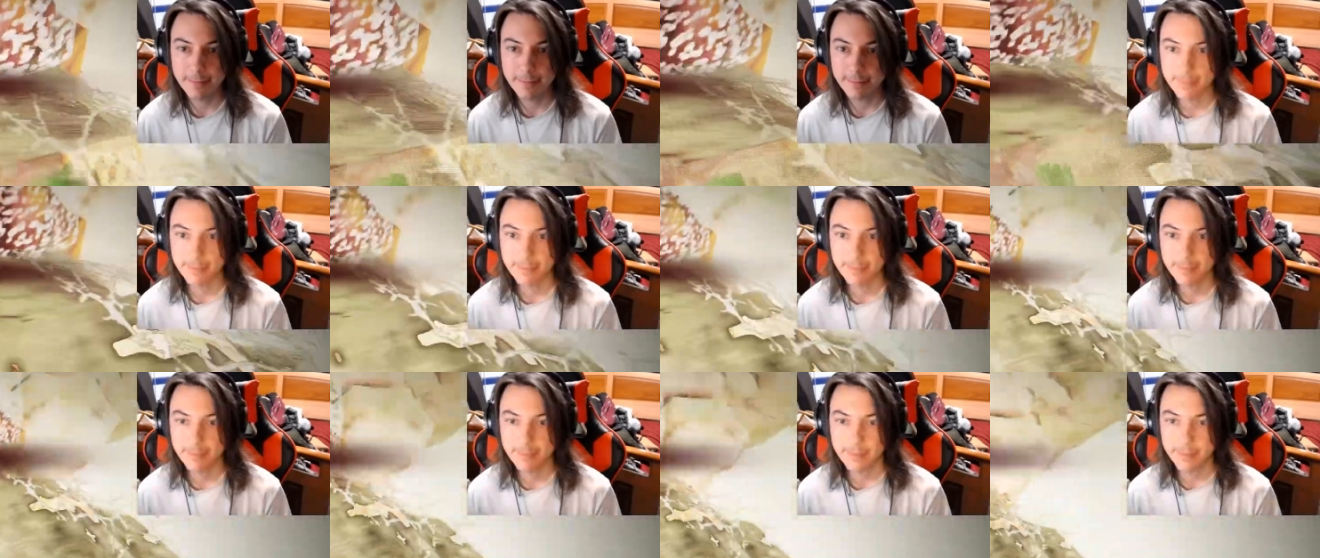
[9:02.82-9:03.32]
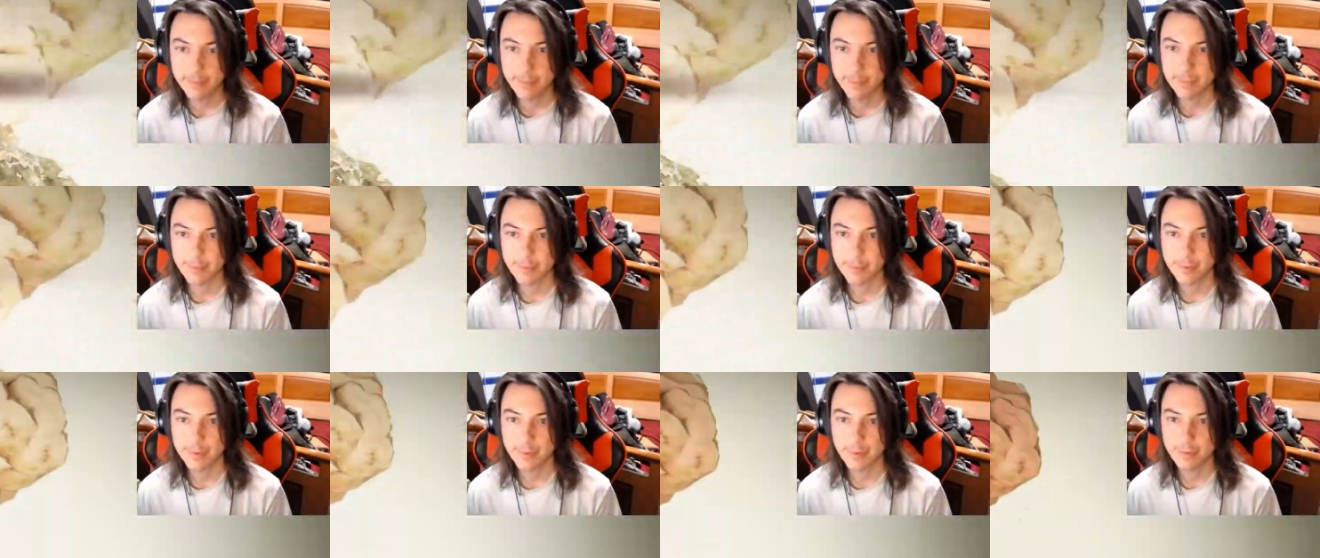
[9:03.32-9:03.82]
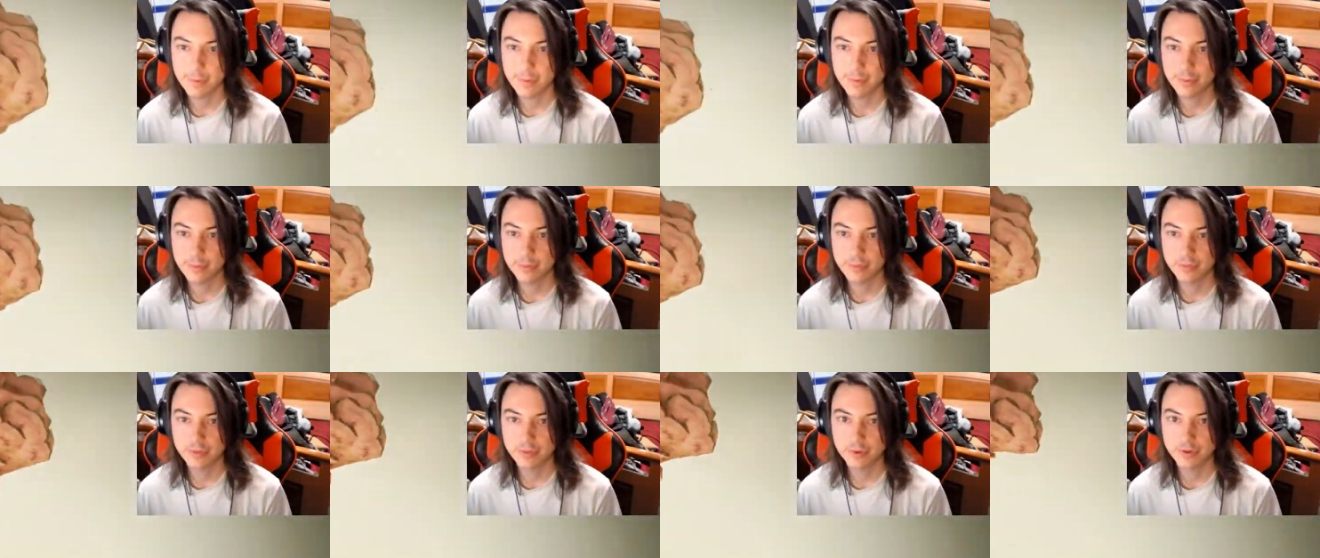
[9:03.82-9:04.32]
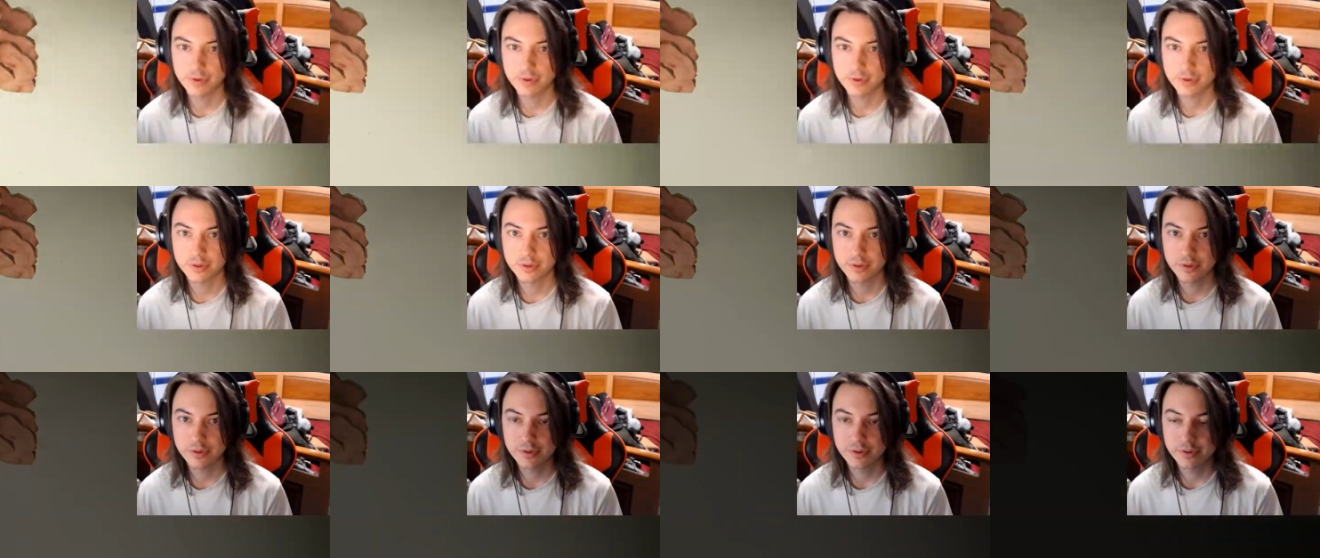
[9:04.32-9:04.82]
The max amount of damage I could
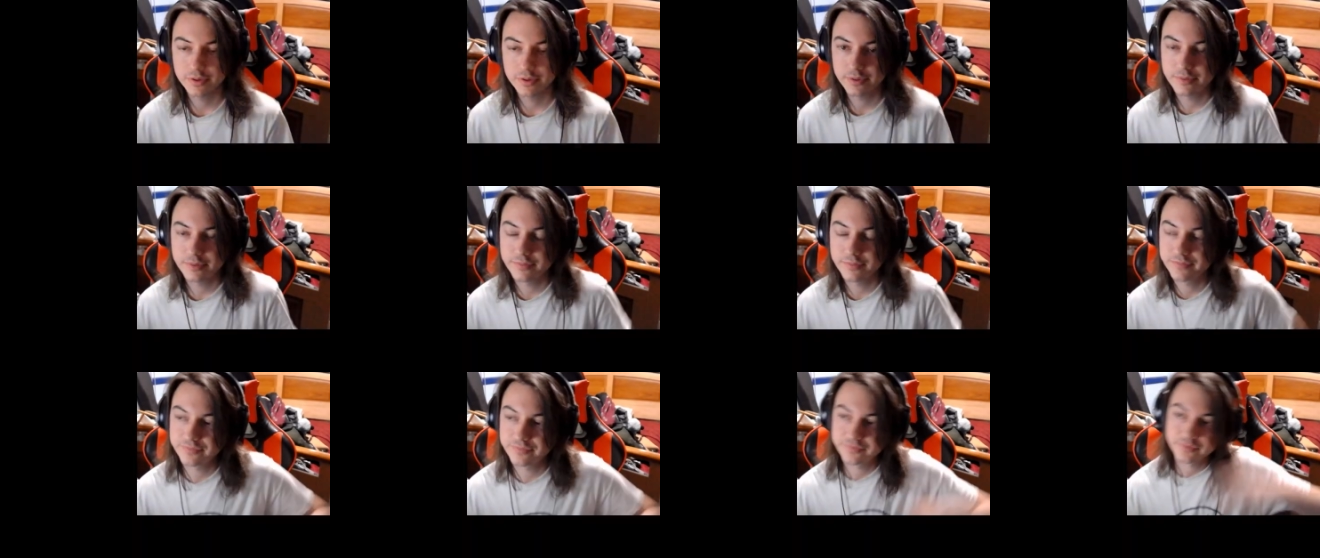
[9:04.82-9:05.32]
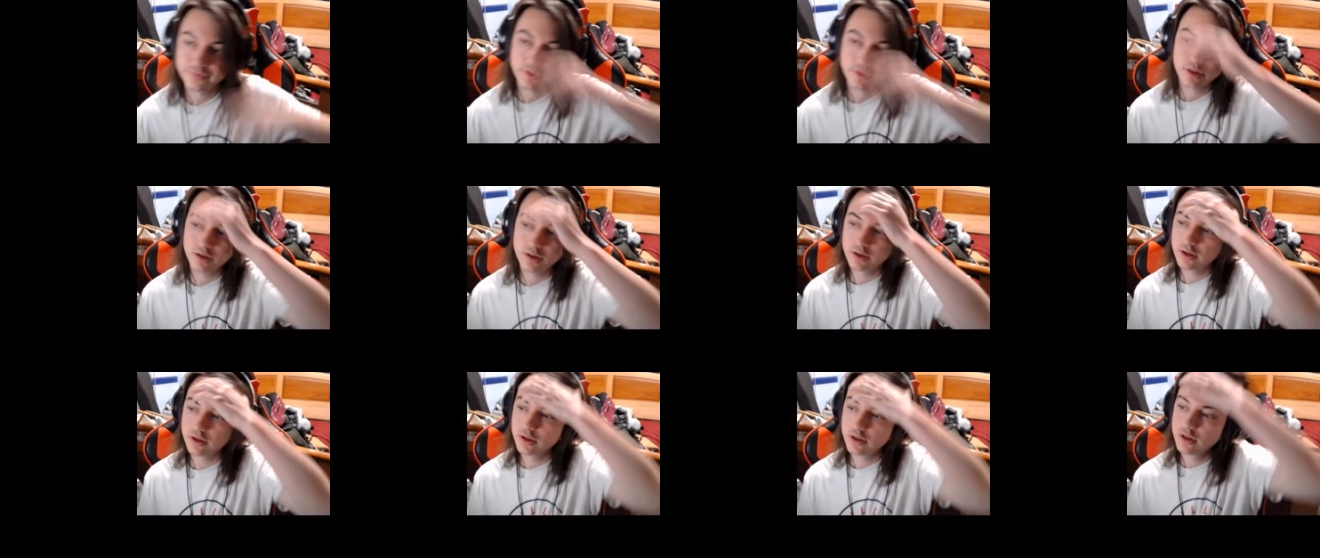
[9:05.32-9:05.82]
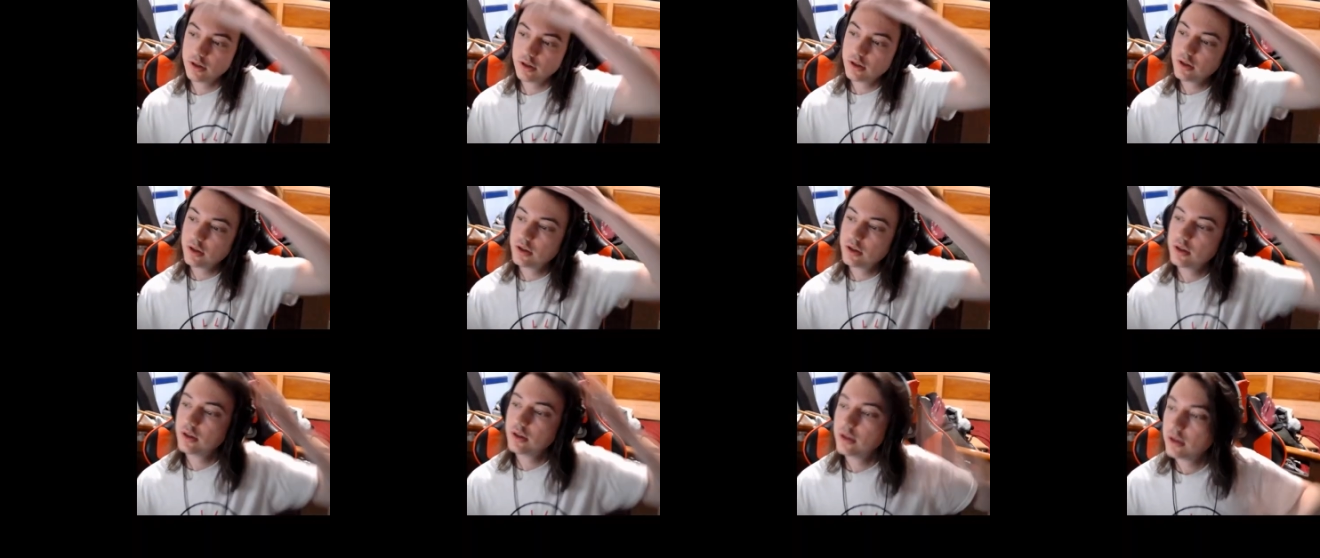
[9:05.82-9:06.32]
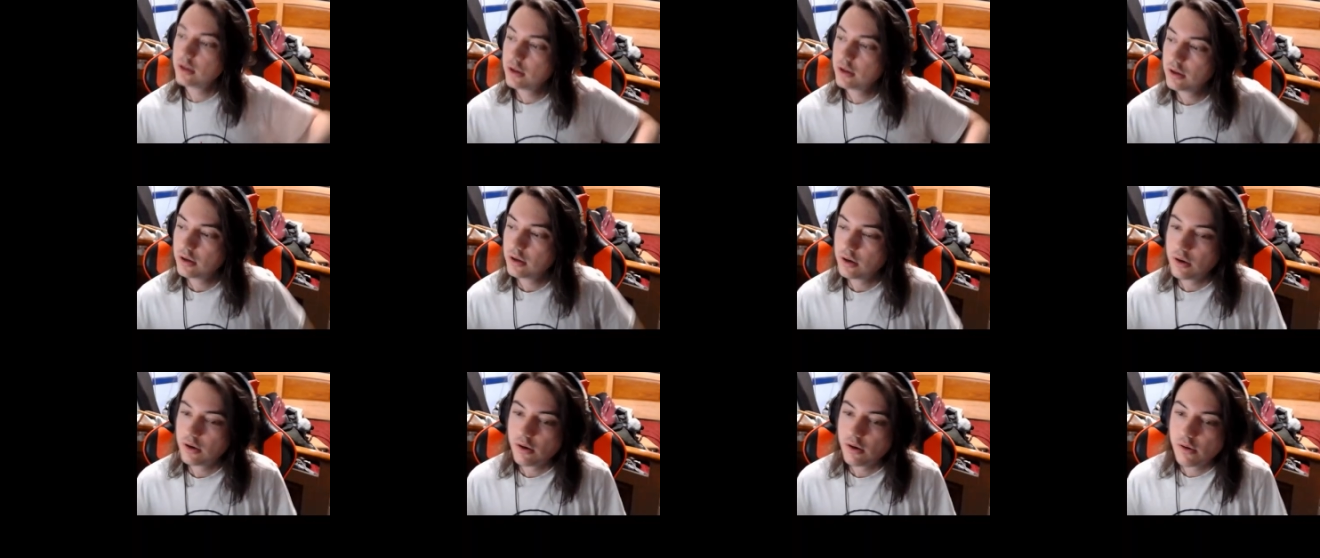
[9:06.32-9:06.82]
see with this current setup is about
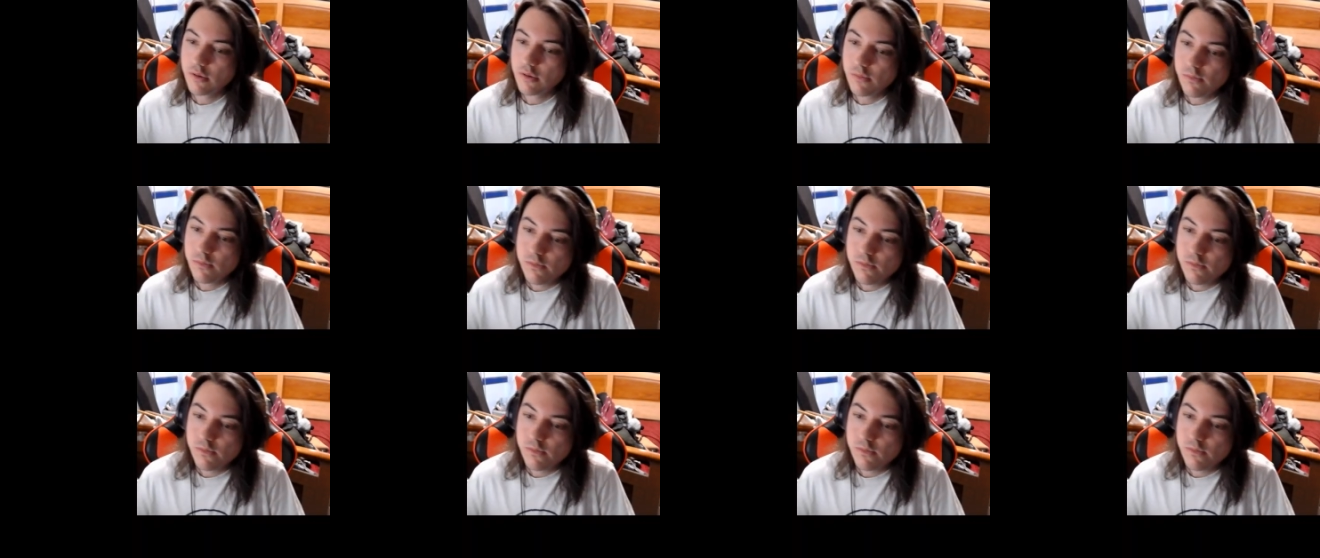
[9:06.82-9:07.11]
25,000,